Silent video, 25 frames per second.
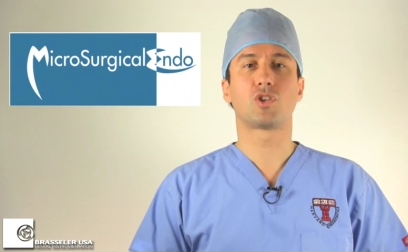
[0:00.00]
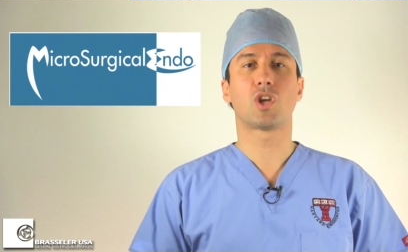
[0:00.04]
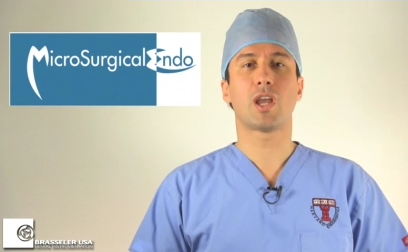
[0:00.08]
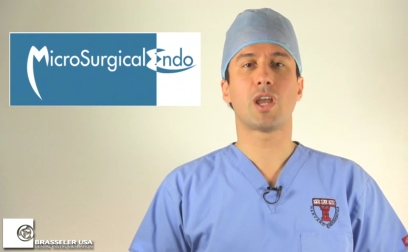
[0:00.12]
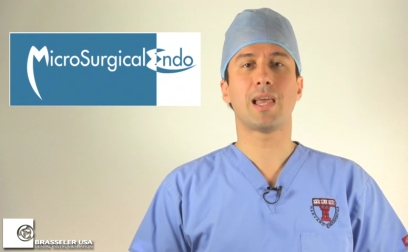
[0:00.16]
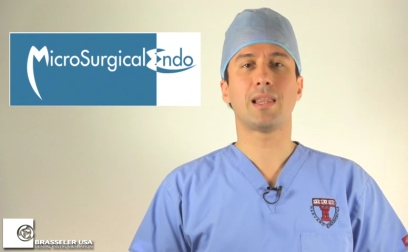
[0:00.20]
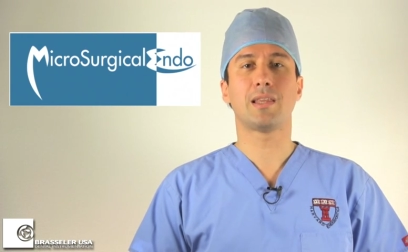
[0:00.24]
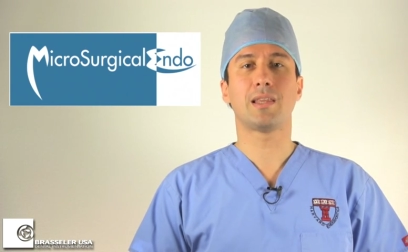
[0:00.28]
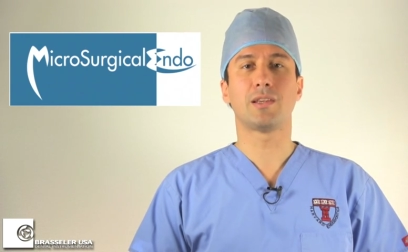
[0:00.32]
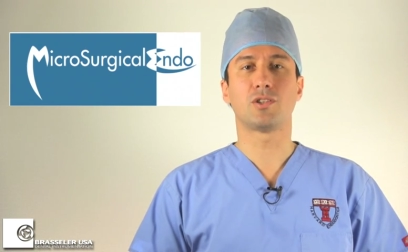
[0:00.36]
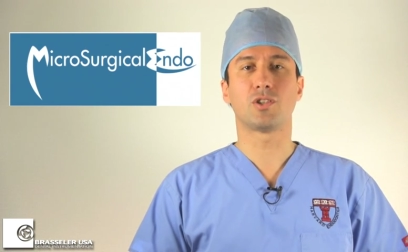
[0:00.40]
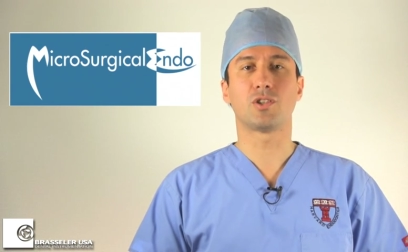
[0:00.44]

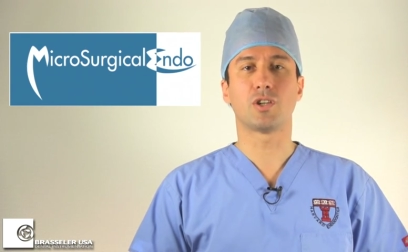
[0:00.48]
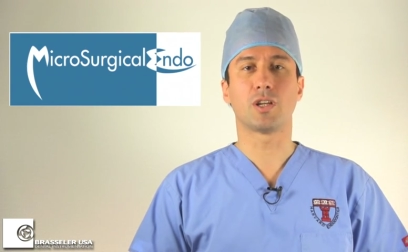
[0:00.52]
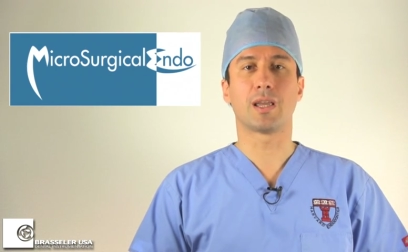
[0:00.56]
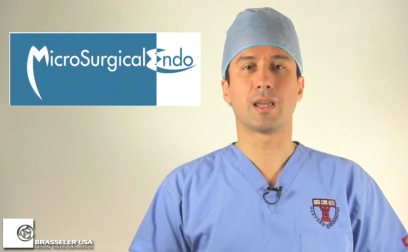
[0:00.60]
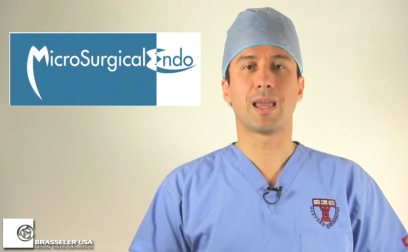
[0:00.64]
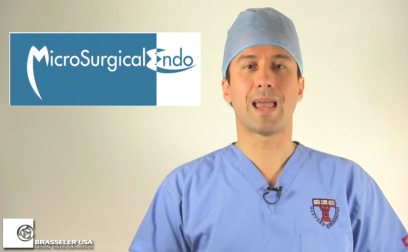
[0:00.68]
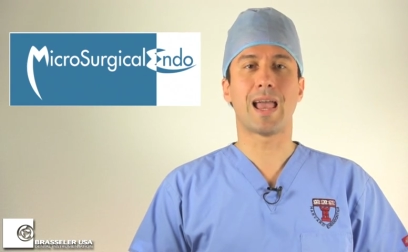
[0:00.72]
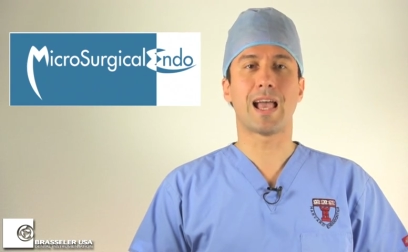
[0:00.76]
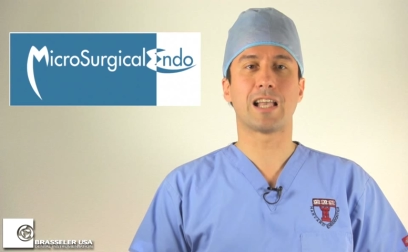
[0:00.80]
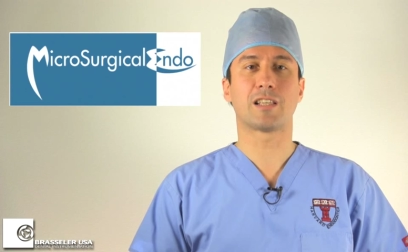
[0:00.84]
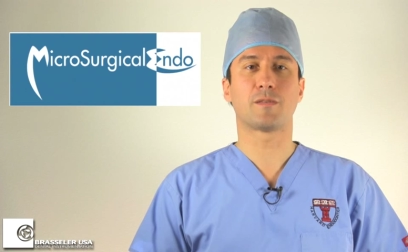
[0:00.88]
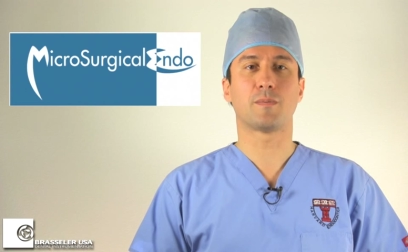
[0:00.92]
challenging
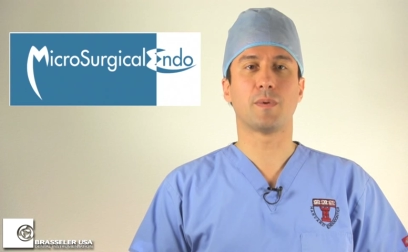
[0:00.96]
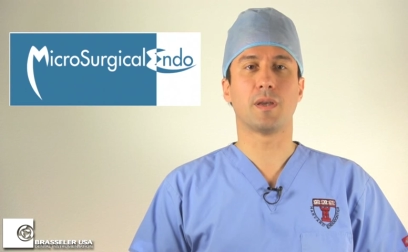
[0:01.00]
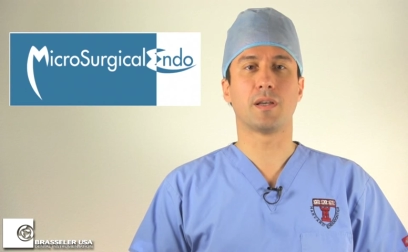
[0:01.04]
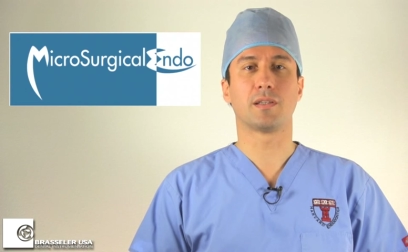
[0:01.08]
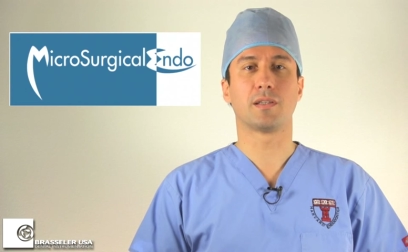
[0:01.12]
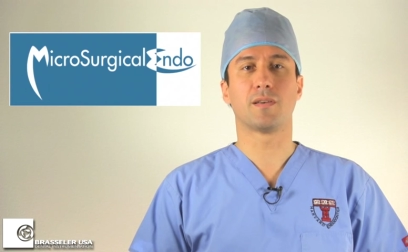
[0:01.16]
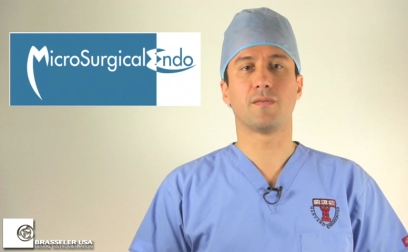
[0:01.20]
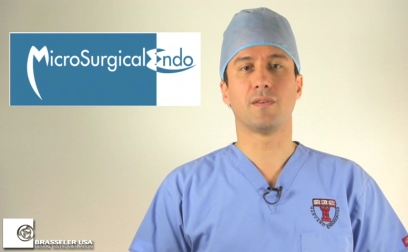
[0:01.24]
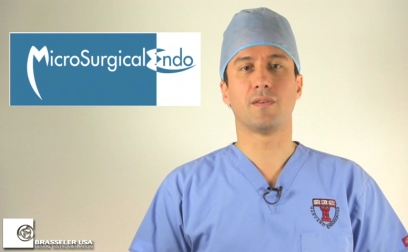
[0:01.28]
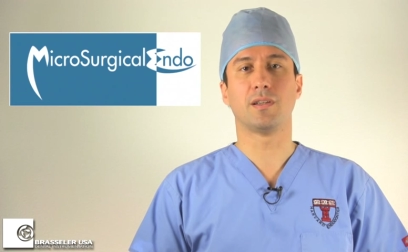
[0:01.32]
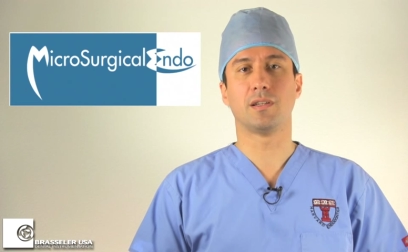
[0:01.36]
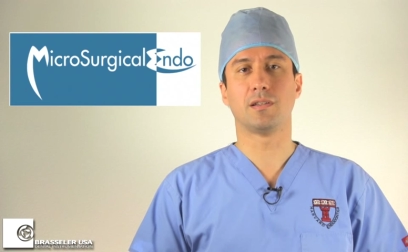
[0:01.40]

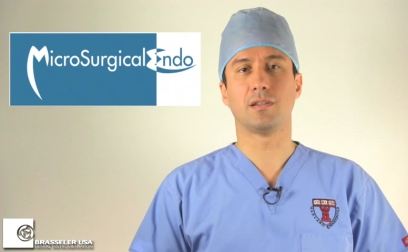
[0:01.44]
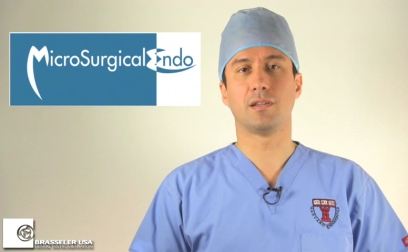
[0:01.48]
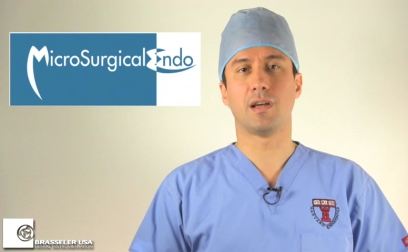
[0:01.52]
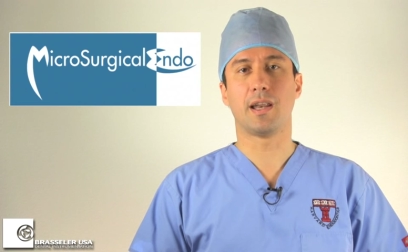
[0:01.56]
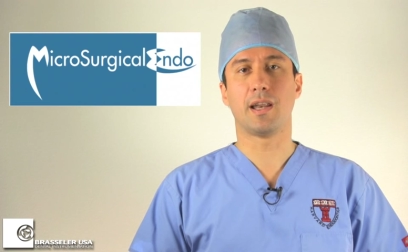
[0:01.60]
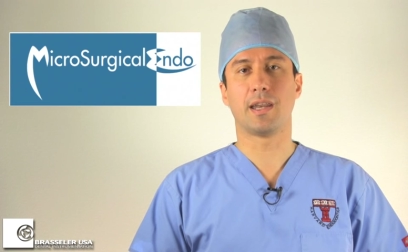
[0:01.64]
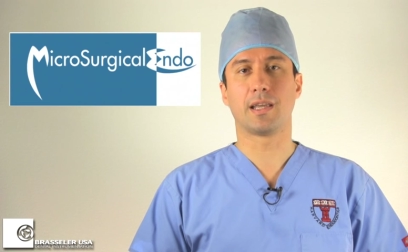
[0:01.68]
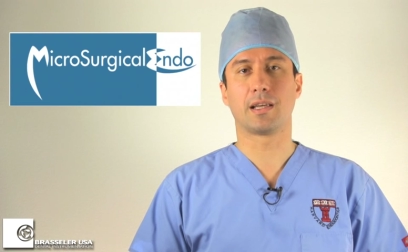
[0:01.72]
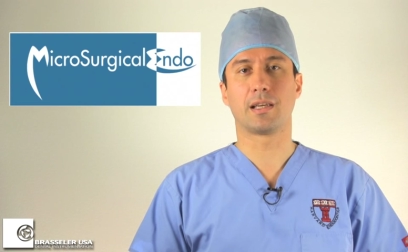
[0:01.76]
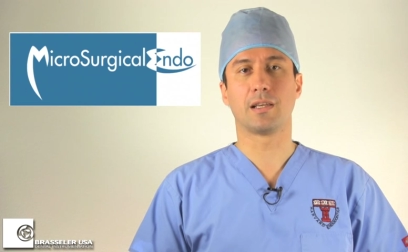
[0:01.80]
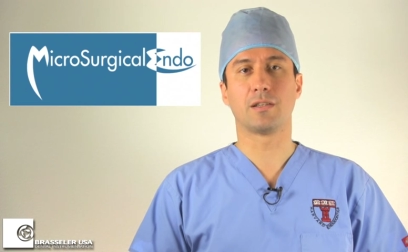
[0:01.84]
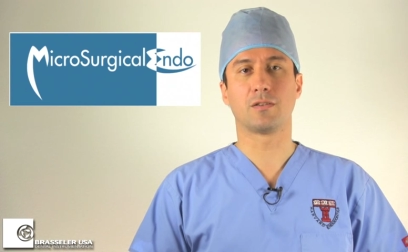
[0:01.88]
aspects of
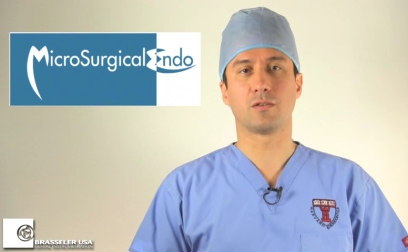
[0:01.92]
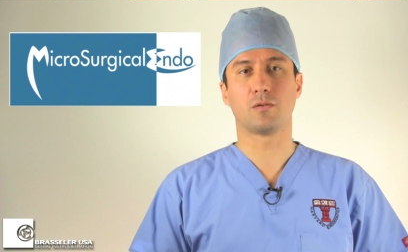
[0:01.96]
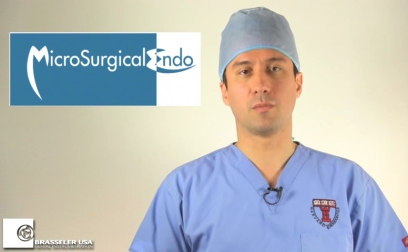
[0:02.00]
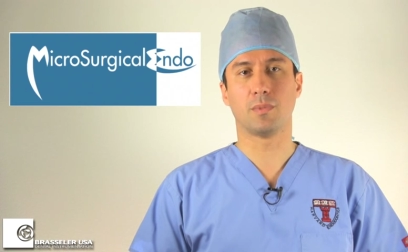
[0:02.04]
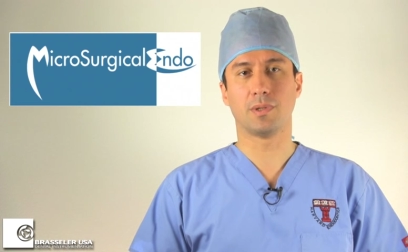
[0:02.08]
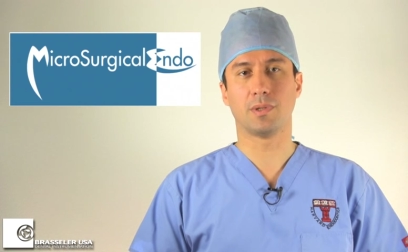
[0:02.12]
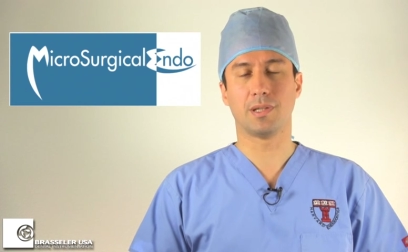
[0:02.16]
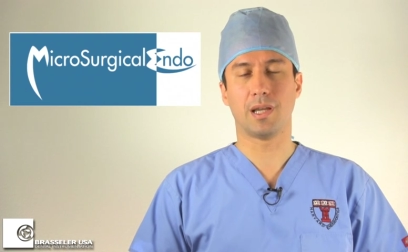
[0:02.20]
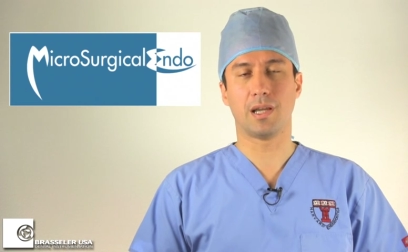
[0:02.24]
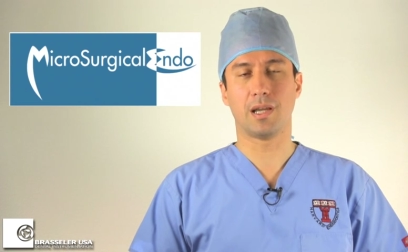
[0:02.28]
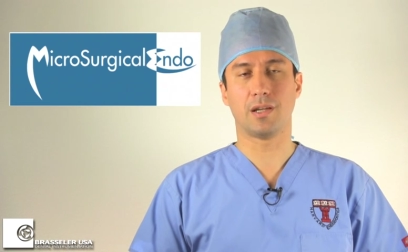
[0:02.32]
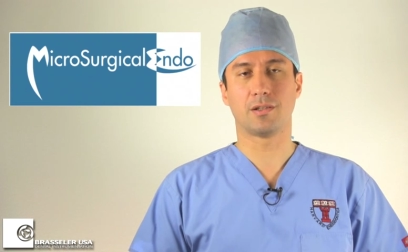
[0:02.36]
endodontic
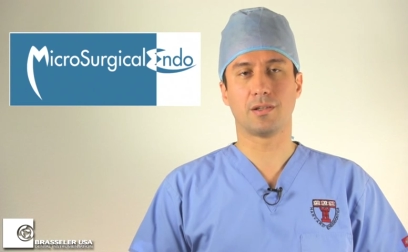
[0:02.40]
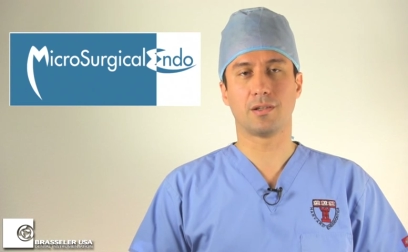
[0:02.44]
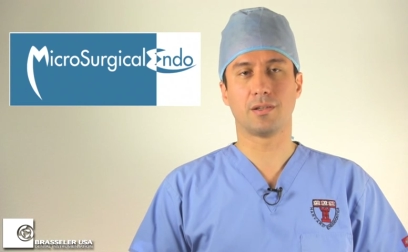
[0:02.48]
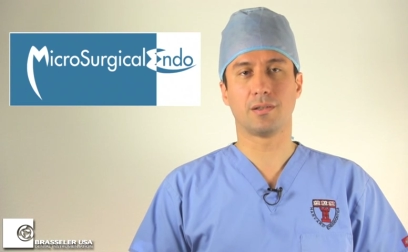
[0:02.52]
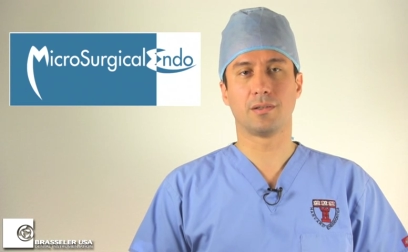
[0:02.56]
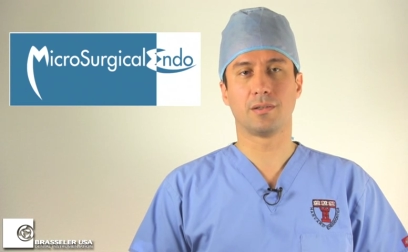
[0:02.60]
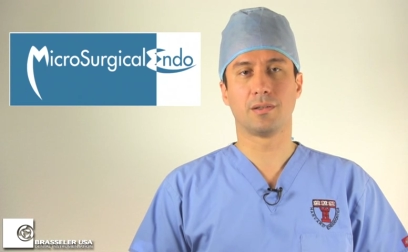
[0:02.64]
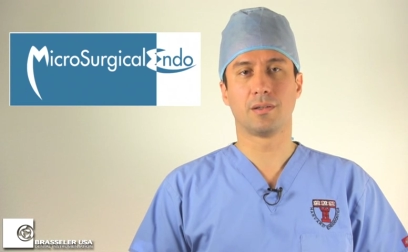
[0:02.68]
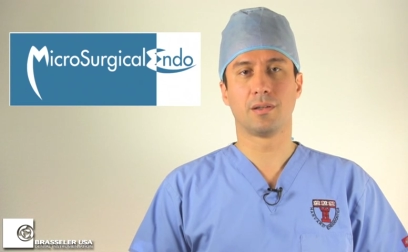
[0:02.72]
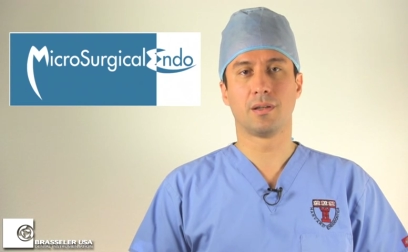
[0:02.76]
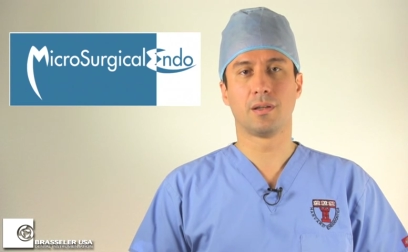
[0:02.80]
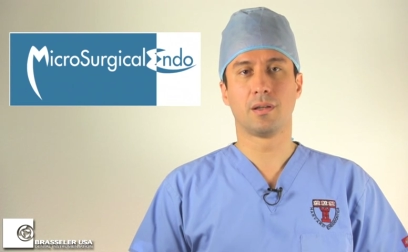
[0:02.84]
instrumentation.